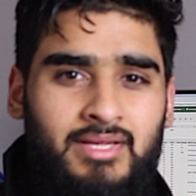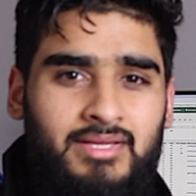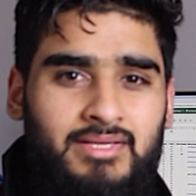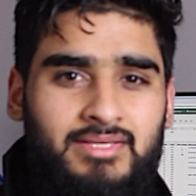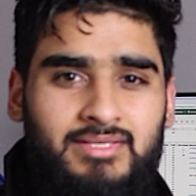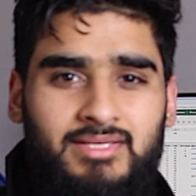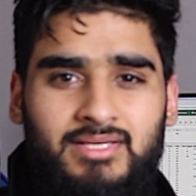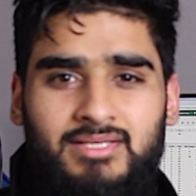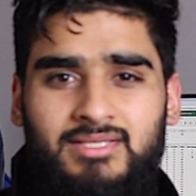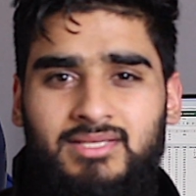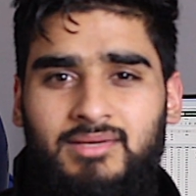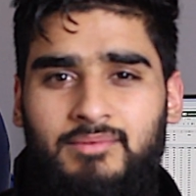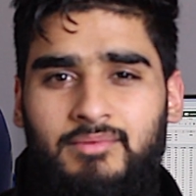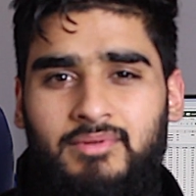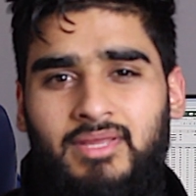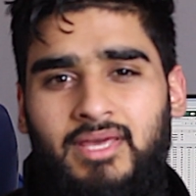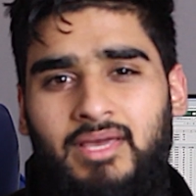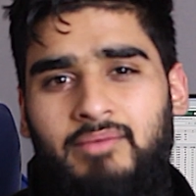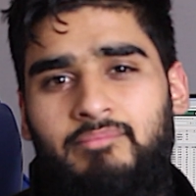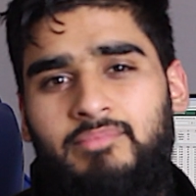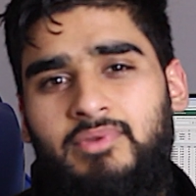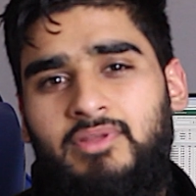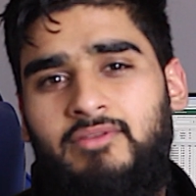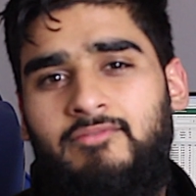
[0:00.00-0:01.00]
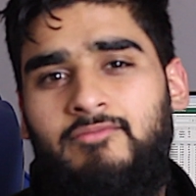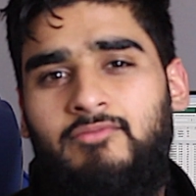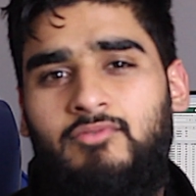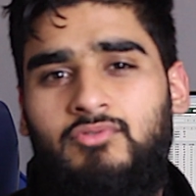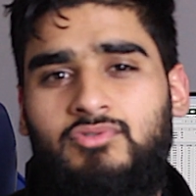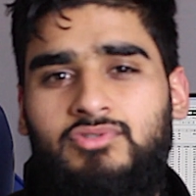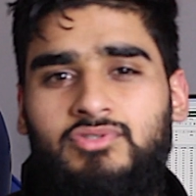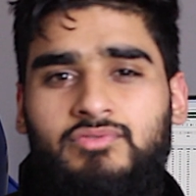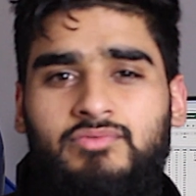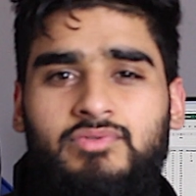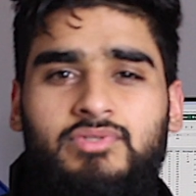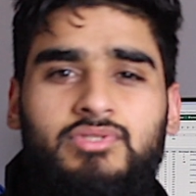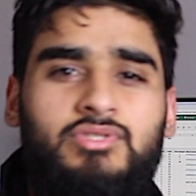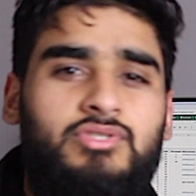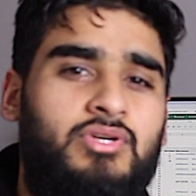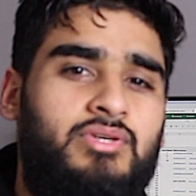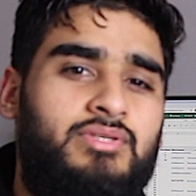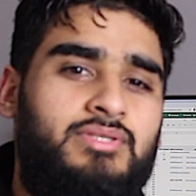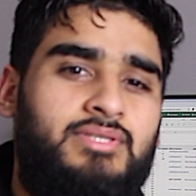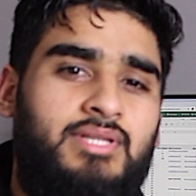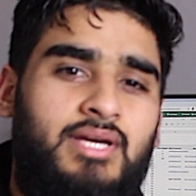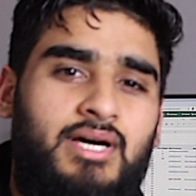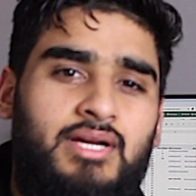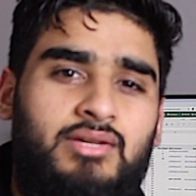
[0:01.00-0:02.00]
These are some of the MT4
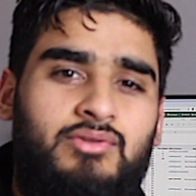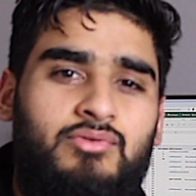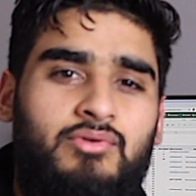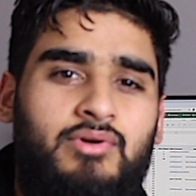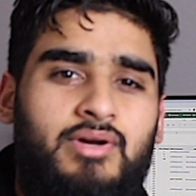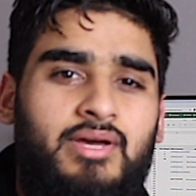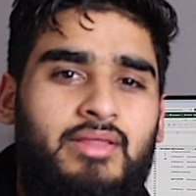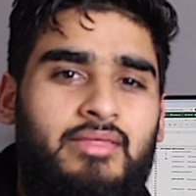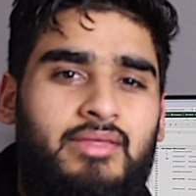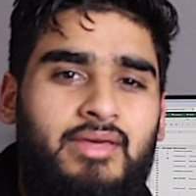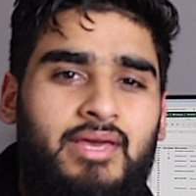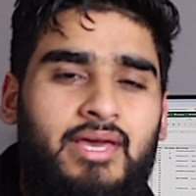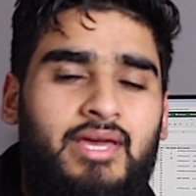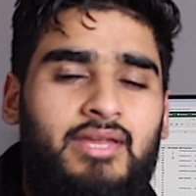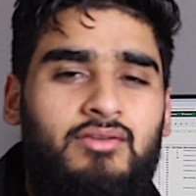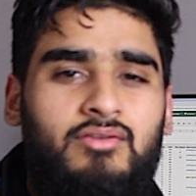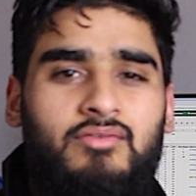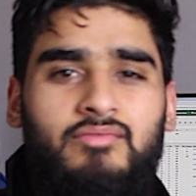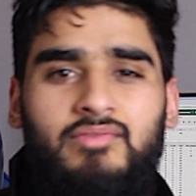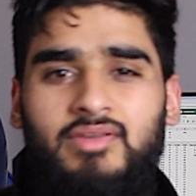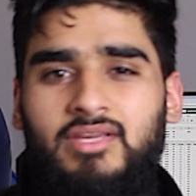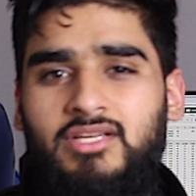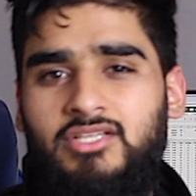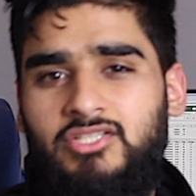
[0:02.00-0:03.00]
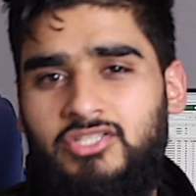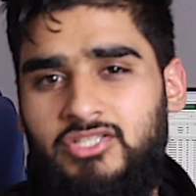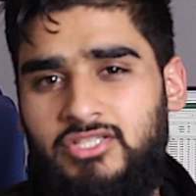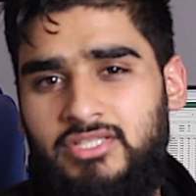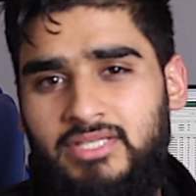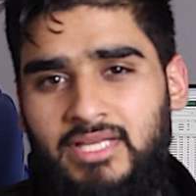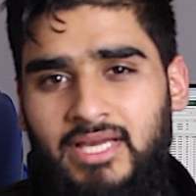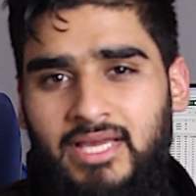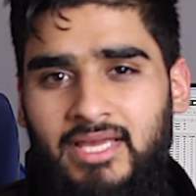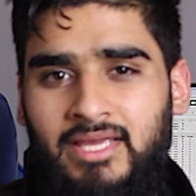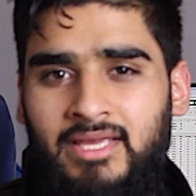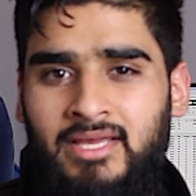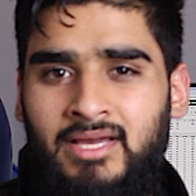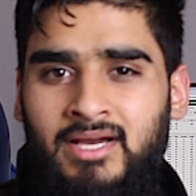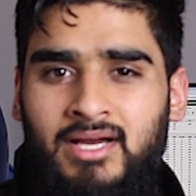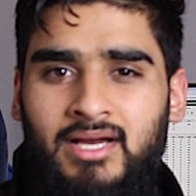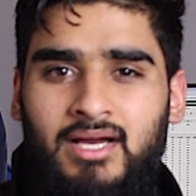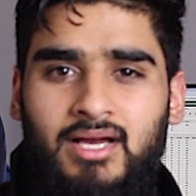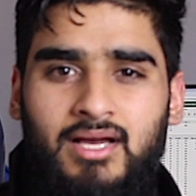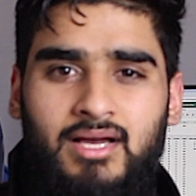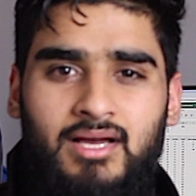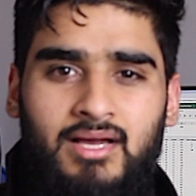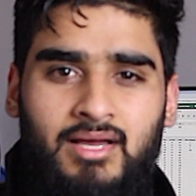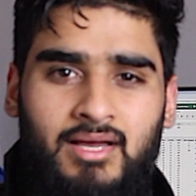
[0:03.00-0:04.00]
screenshots that I took at the end of each day
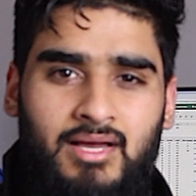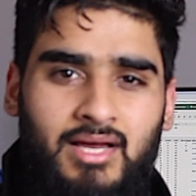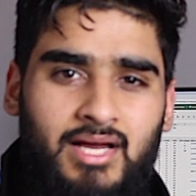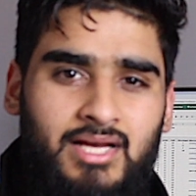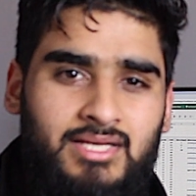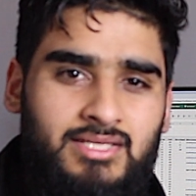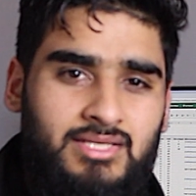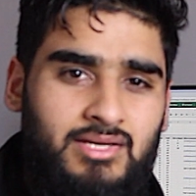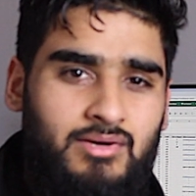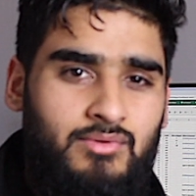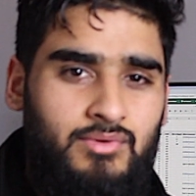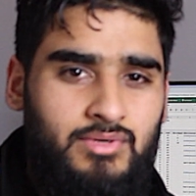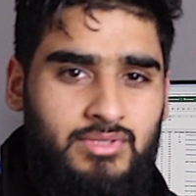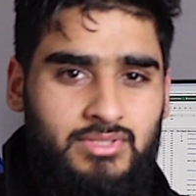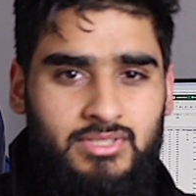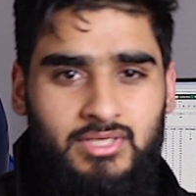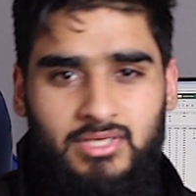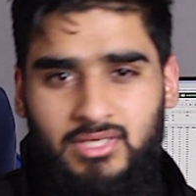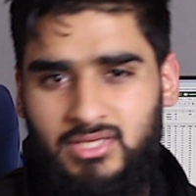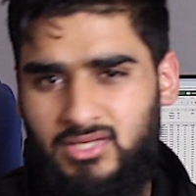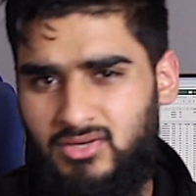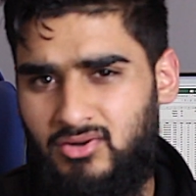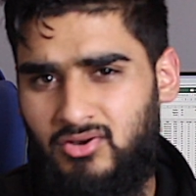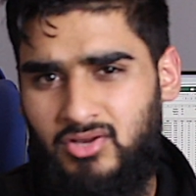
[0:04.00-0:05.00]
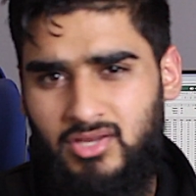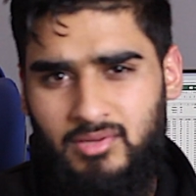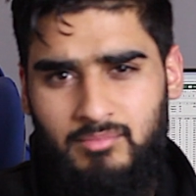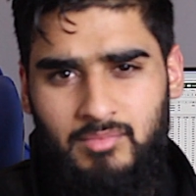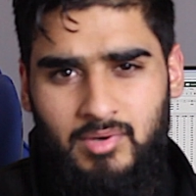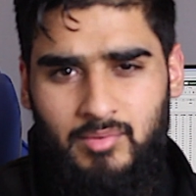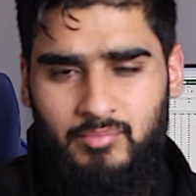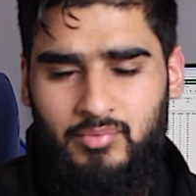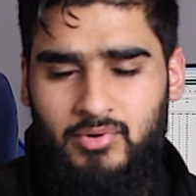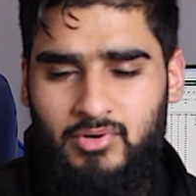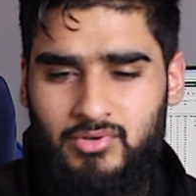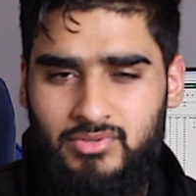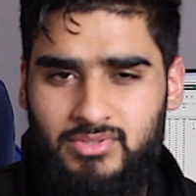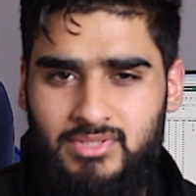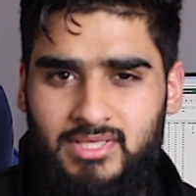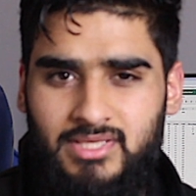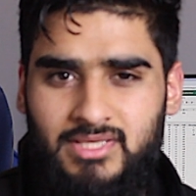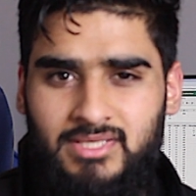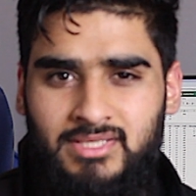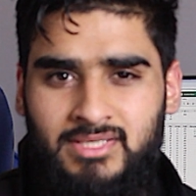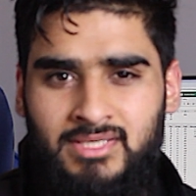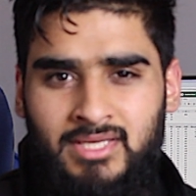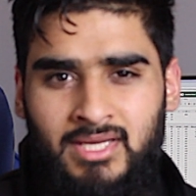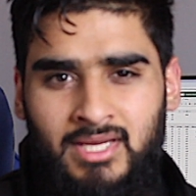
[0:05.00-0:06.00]
as I was logging my
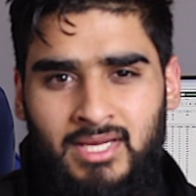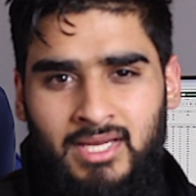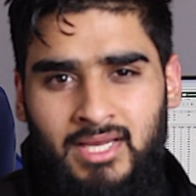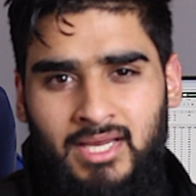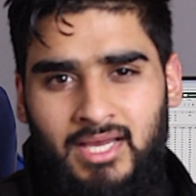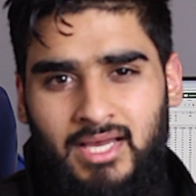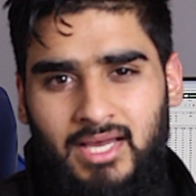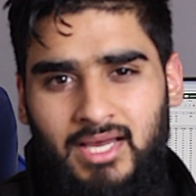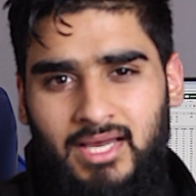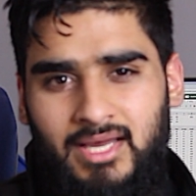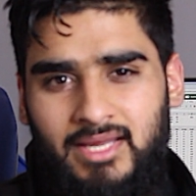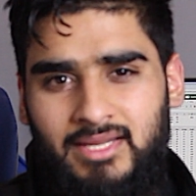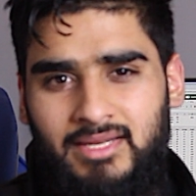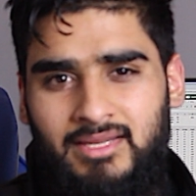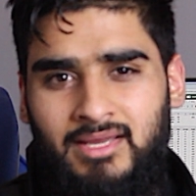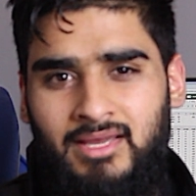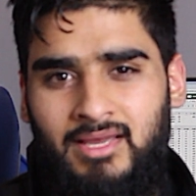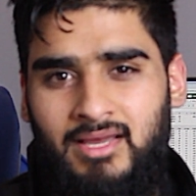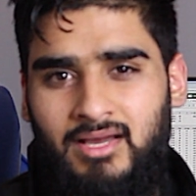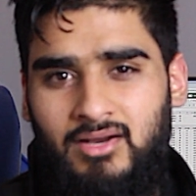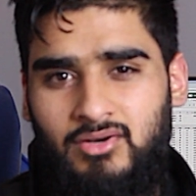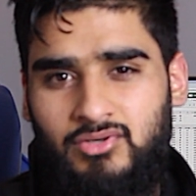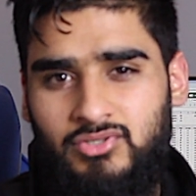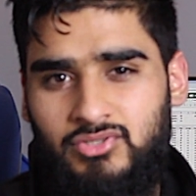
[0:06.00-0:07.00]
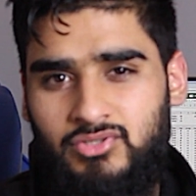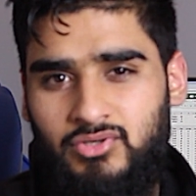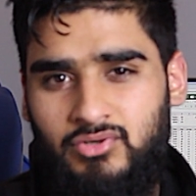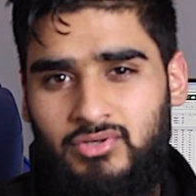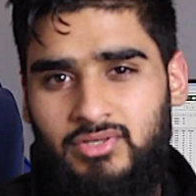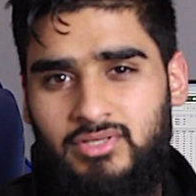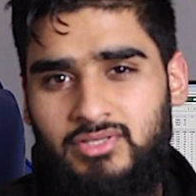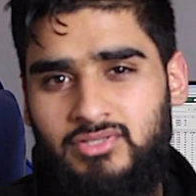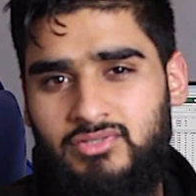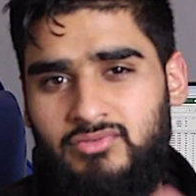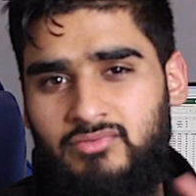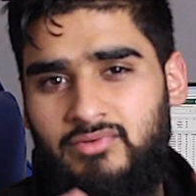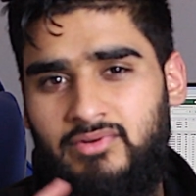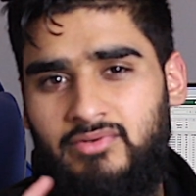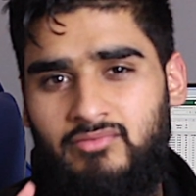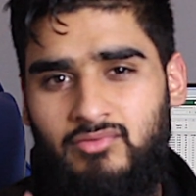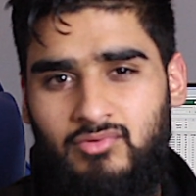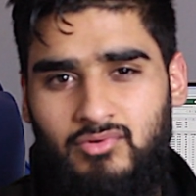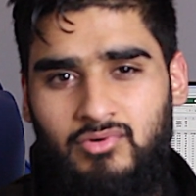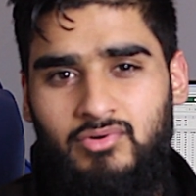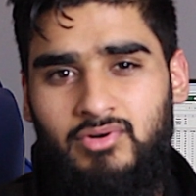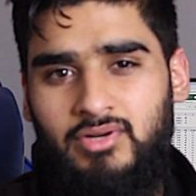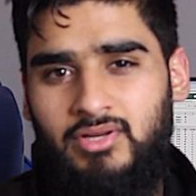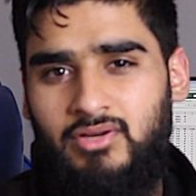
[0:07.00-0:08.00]
process, and I'll show you the screen
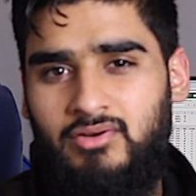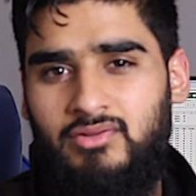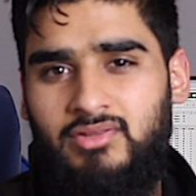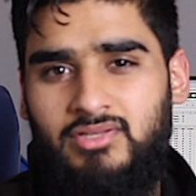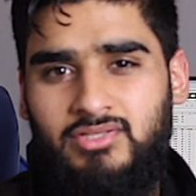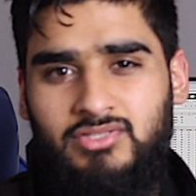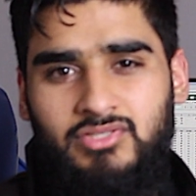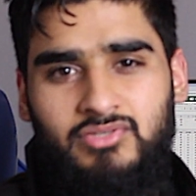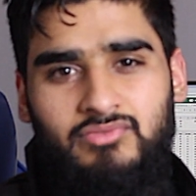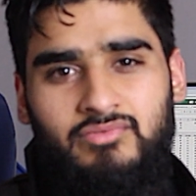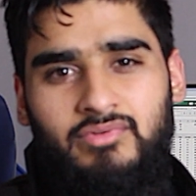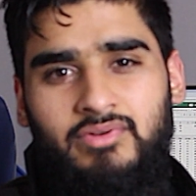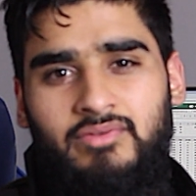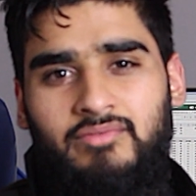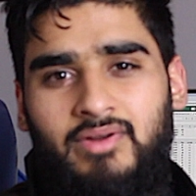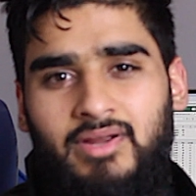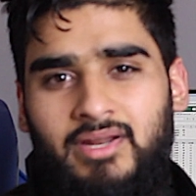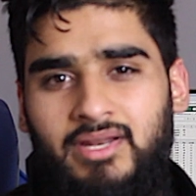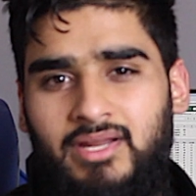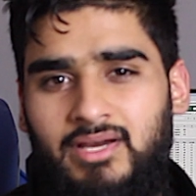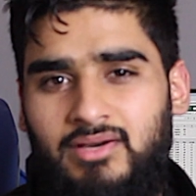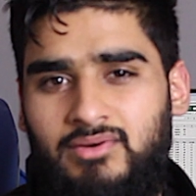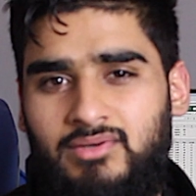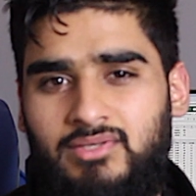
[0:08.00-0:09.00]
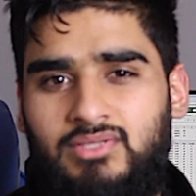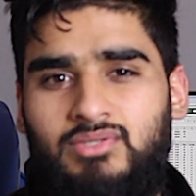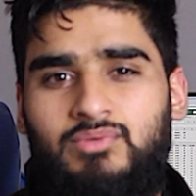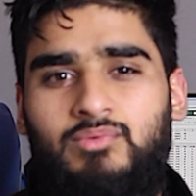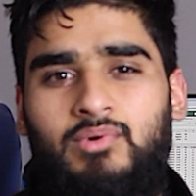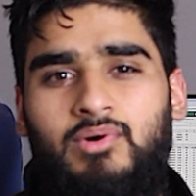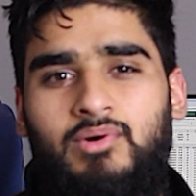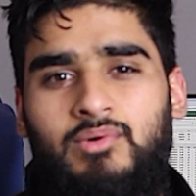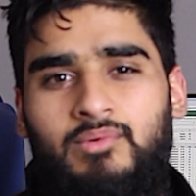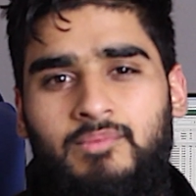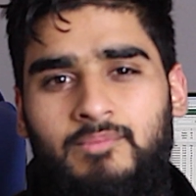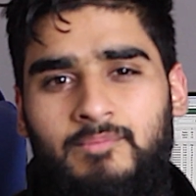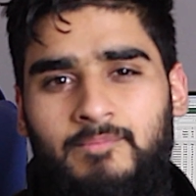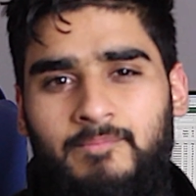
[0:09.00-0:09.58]
recording on the screen right now as well.